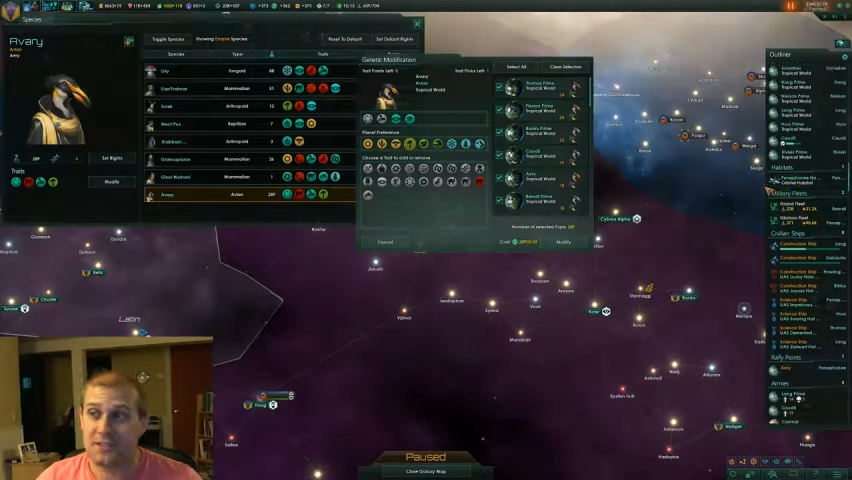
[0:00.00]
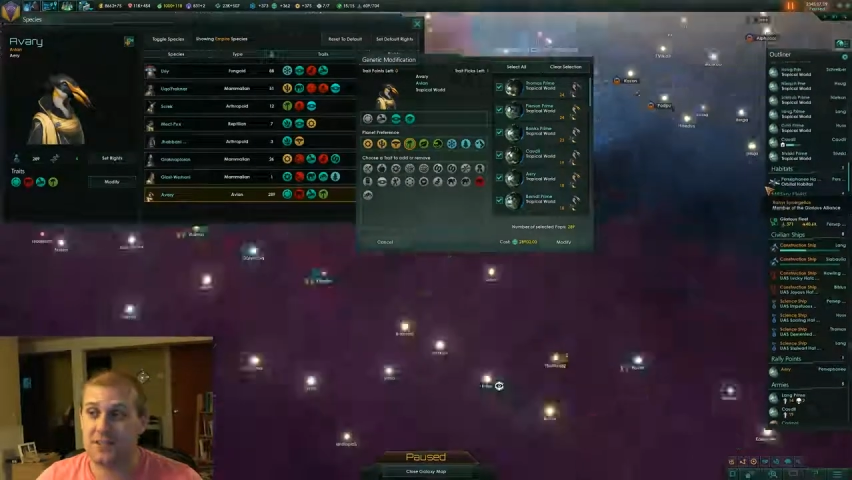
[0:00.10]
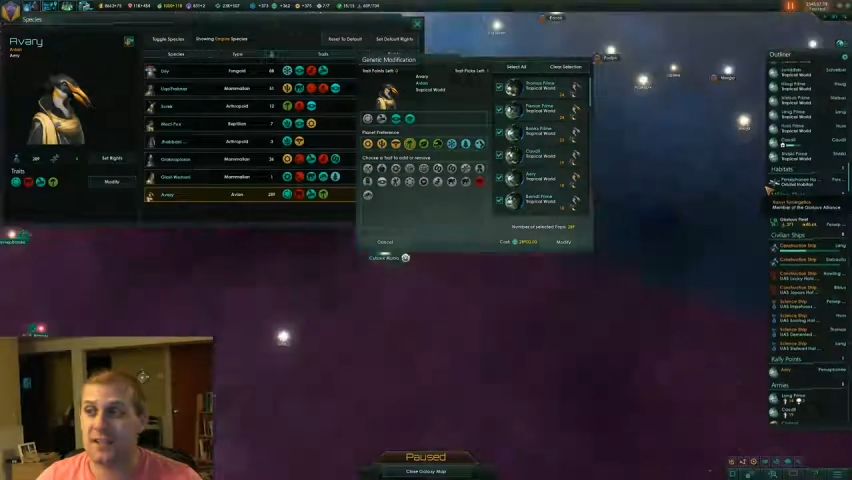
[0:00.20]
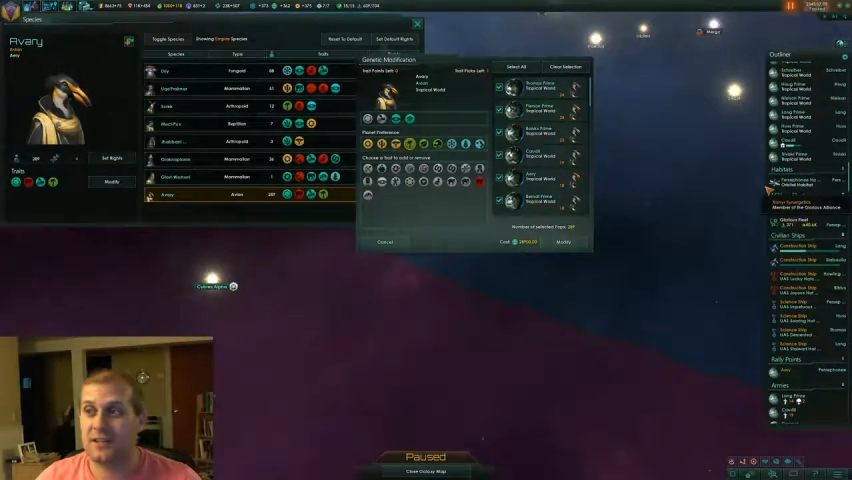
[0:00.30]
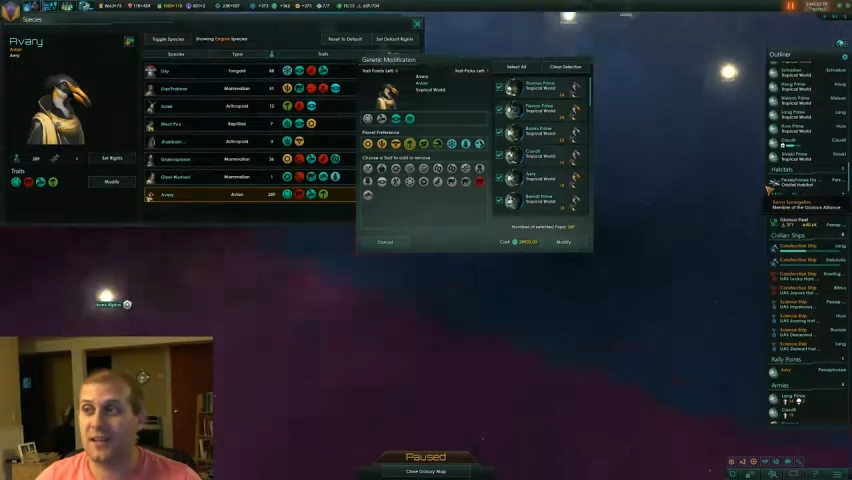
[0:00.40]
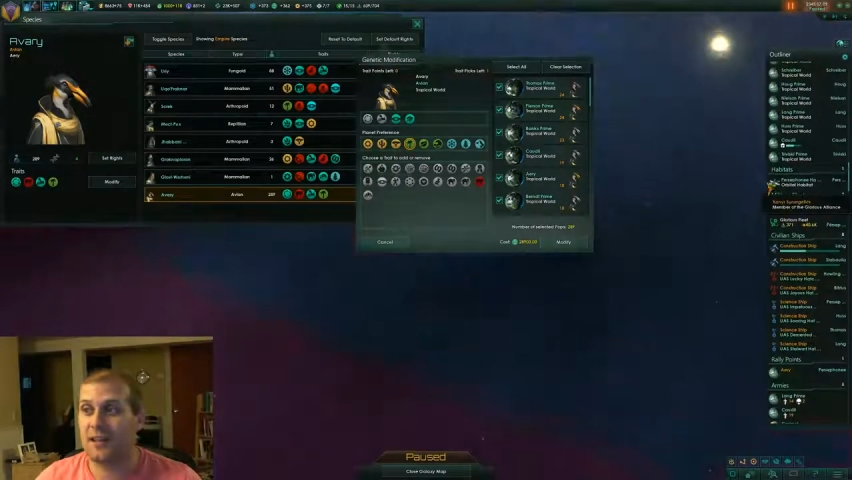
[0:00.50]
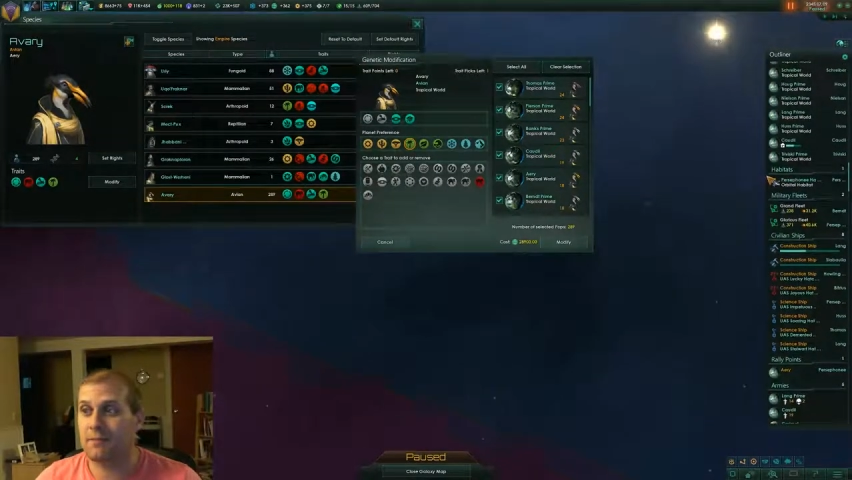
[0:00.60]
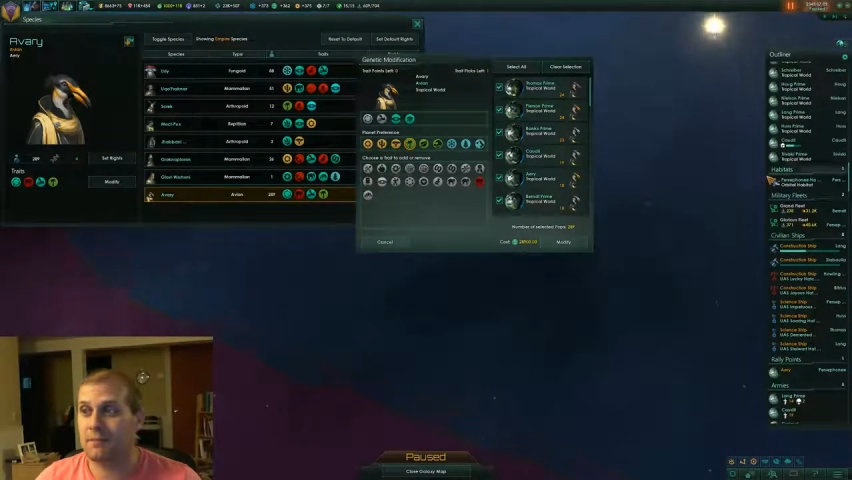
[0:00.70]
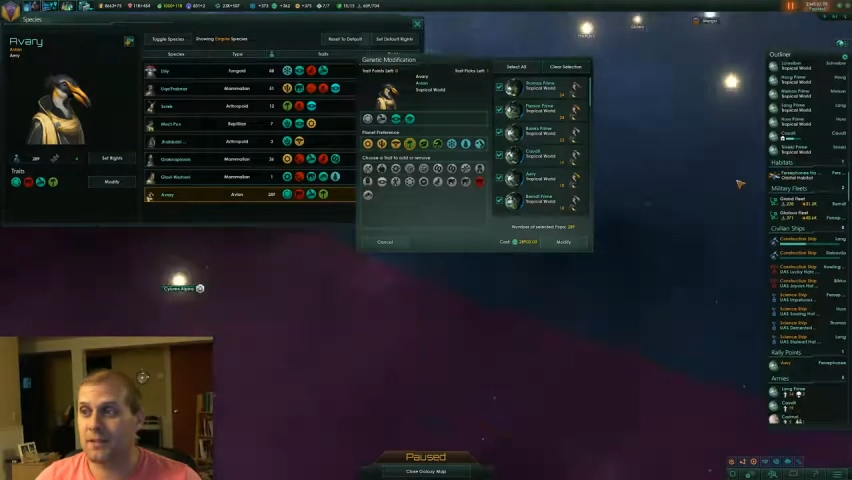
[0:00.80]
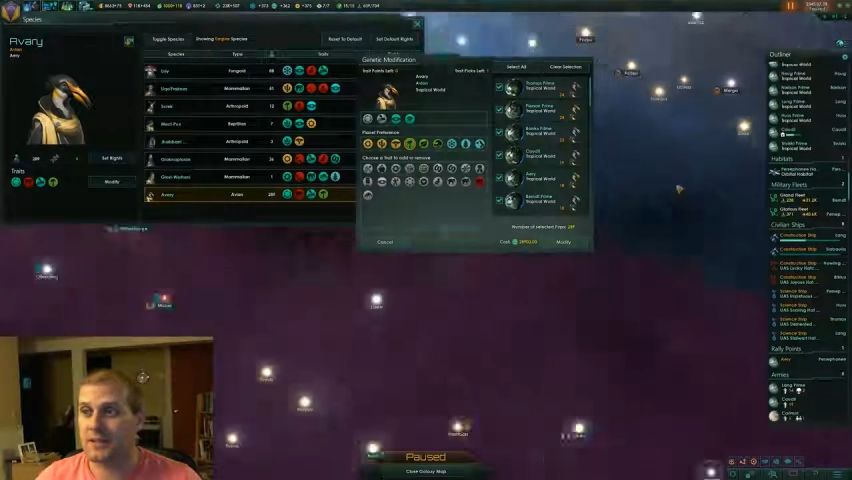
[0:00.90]
day of the game
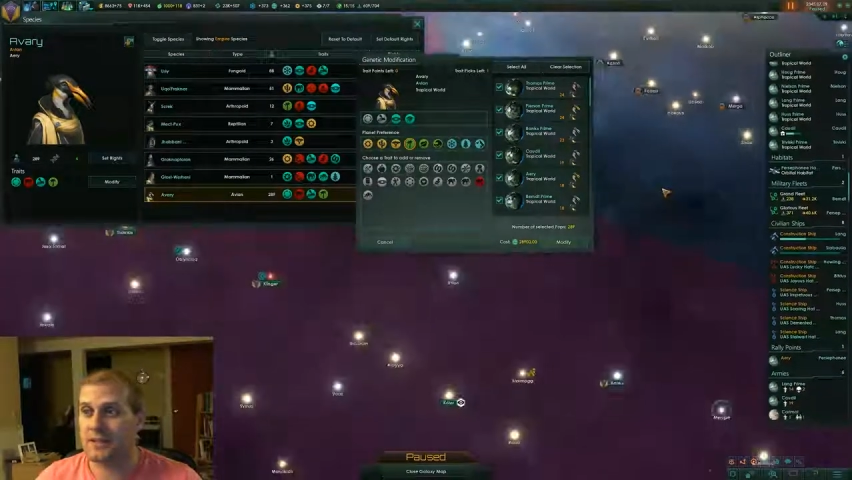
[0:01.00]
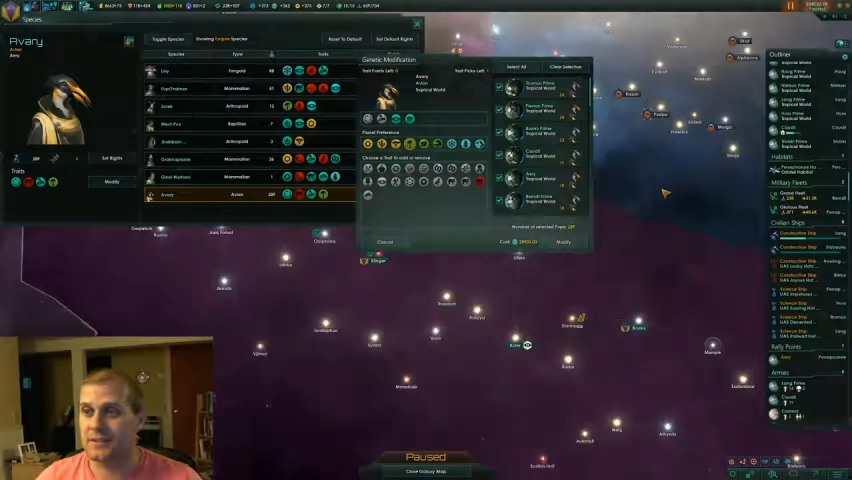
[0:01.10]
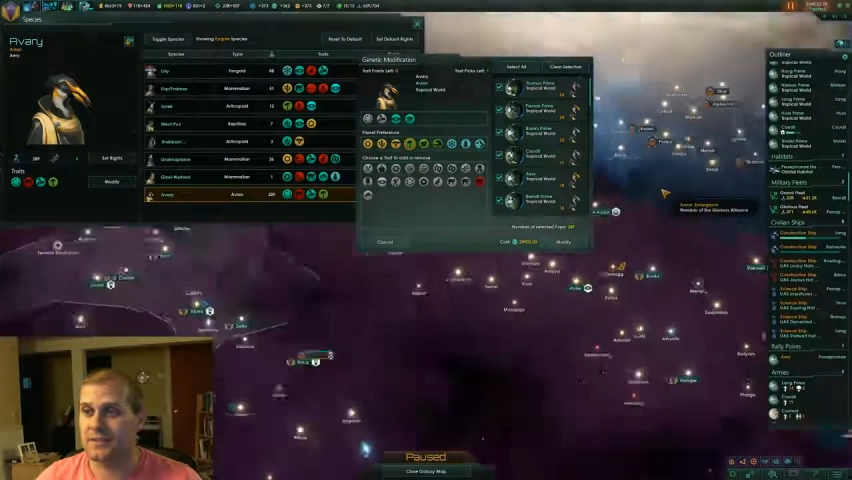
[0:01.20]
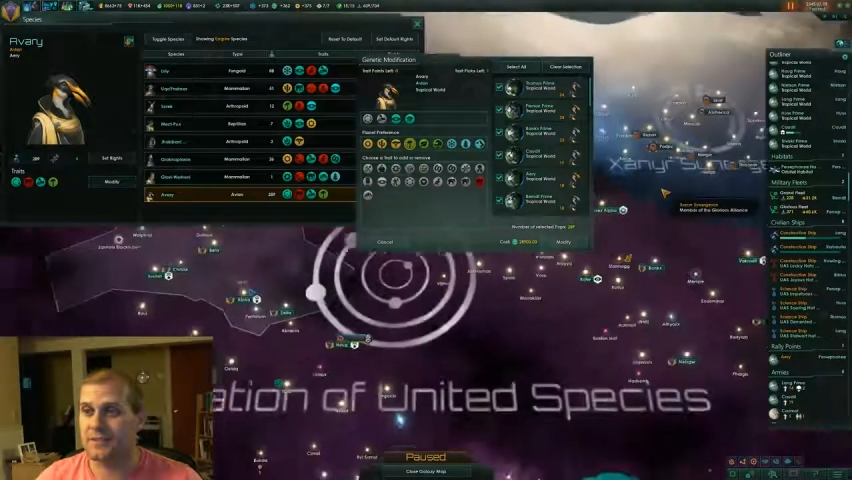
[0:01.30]
because,